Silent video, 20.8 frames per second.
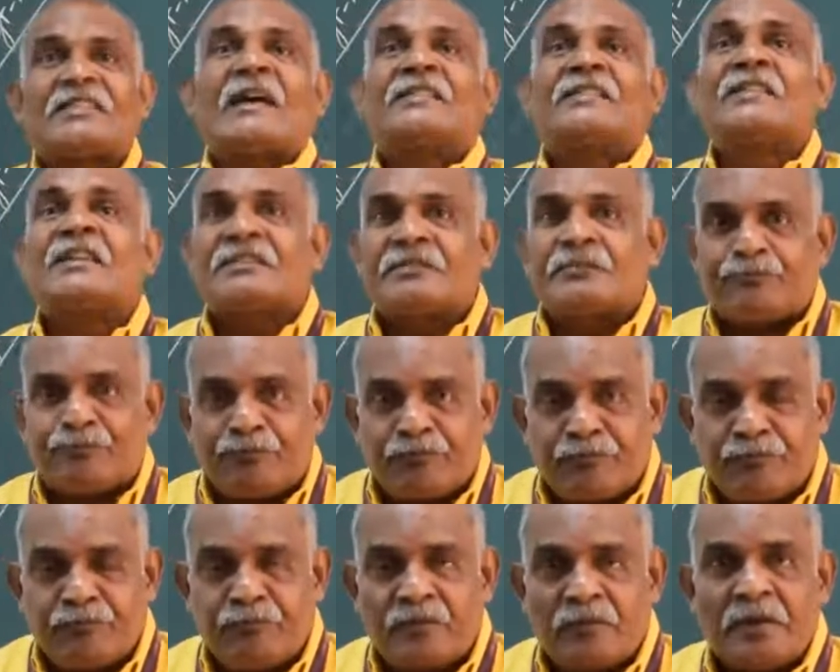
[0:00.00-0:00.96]
other
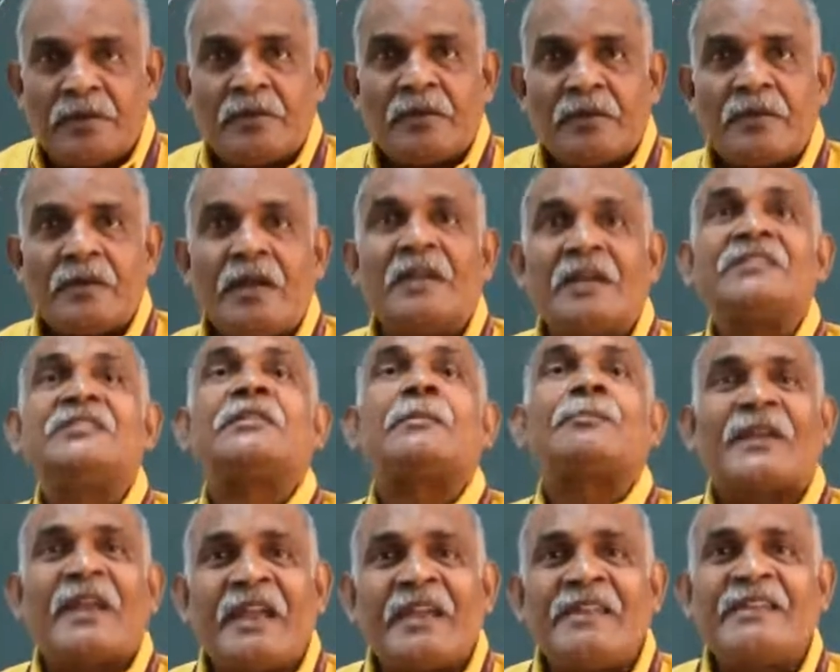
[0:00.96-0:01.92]

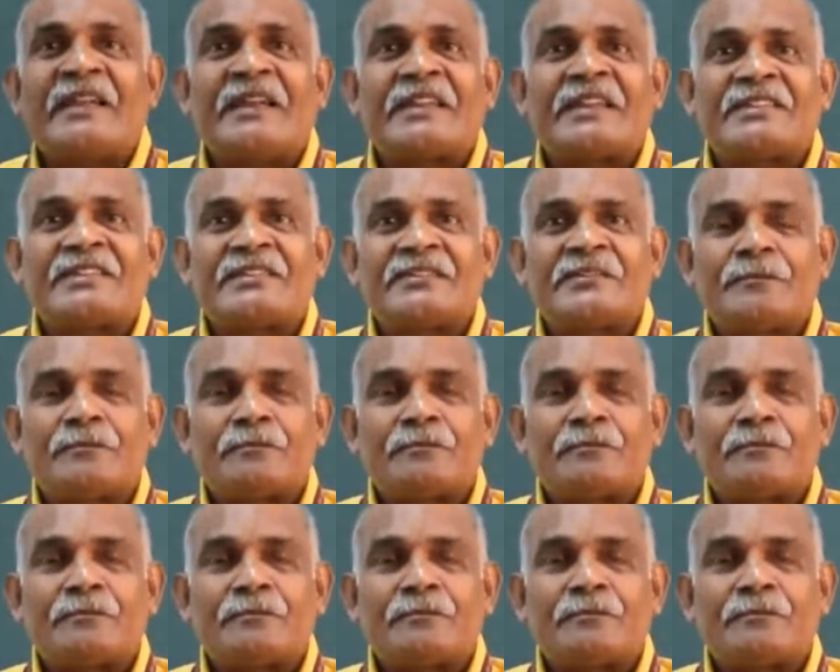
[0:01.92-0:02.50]
entrepreneurs,